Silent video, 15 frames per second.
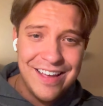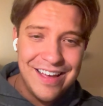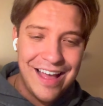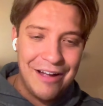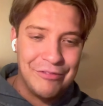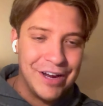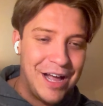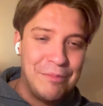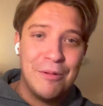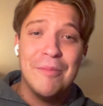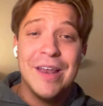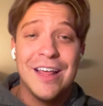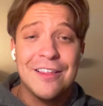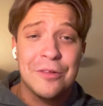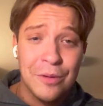every couple
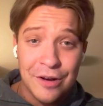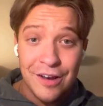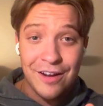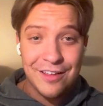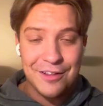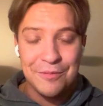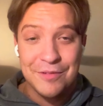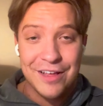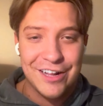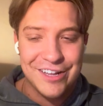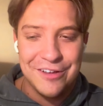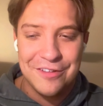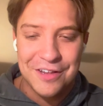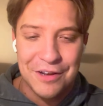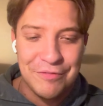minutes so it looked like someone was
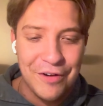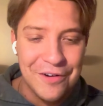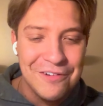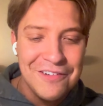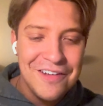actually using the phone.